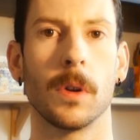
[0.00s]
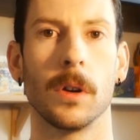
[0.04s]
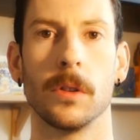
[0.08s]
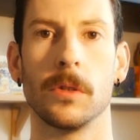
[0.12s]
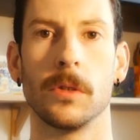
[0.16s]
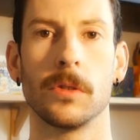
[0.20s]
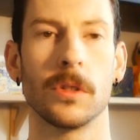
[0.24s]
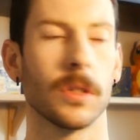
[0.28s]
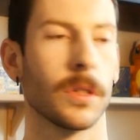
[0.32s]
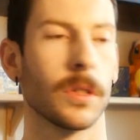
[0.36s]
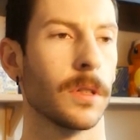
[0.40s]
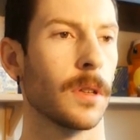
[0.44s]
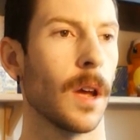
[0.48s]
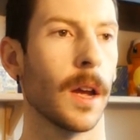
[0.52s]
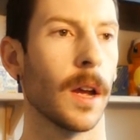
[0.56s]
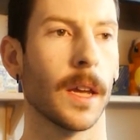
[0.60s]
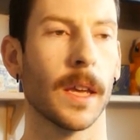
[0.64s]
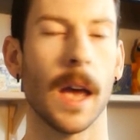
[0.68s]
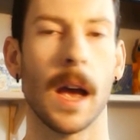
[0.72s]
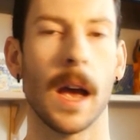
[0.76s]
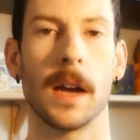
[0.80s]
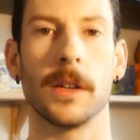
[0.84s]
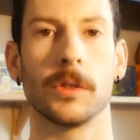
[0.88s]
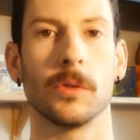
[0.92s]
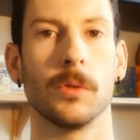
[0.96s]
Are you just a
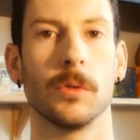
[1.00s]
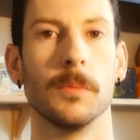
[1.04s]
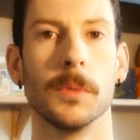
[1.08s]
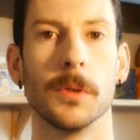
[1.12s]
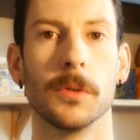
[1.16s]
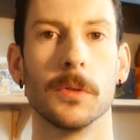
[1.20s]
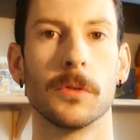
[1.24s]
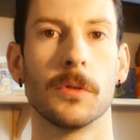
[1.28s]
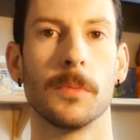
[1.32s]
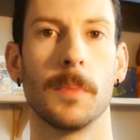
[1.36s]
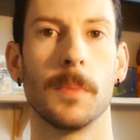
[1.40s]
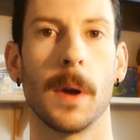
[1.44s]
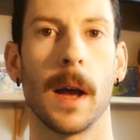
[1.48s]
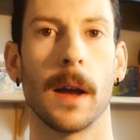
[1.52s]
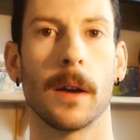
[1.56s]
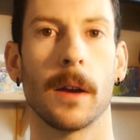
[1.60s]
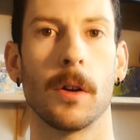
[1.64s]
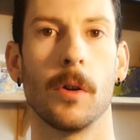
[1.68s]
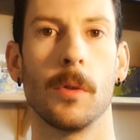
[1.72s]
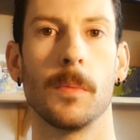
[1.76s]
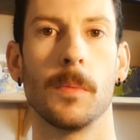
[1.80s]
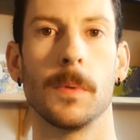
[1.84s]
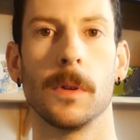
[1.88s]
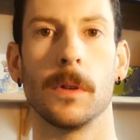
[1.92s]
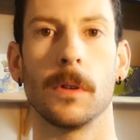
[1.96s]
casual booster pack
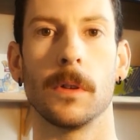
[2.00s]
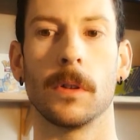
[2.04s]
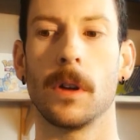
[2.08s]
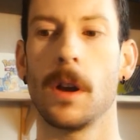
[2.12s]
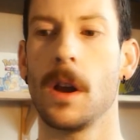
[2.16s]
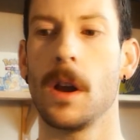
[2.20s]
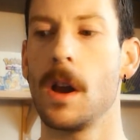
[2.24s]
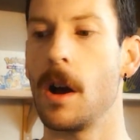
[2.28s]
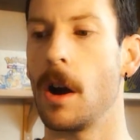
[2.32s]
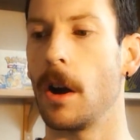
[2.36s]
opener?